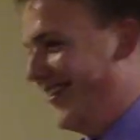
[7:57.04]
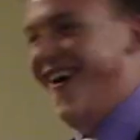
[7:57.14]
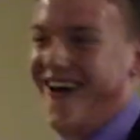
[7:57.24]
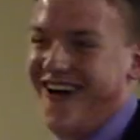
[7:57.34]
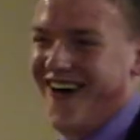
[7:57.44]

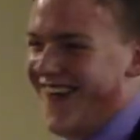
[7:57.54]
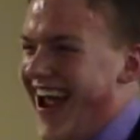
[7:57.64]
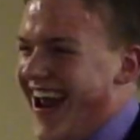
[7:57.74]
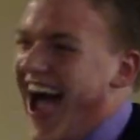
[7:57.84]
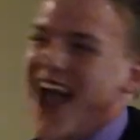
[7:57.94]
Oh,
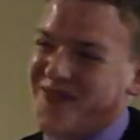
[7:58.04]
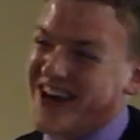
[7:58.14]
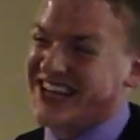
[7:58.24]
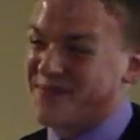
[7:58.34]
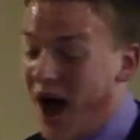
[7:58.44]
well, I
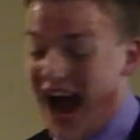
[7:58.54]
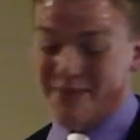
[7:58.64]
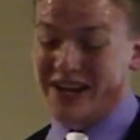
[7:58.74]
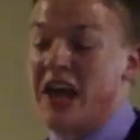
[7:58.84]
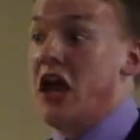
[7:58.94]
finished mine,
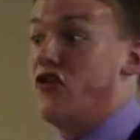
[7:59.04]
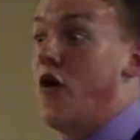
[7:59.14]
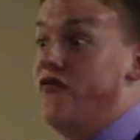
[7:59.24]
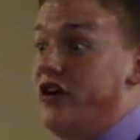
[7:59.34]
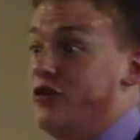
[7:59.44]
but
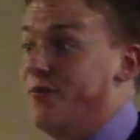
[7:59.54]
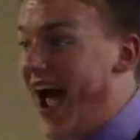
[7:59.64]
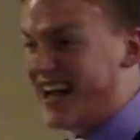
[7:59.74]
don't feel too bad.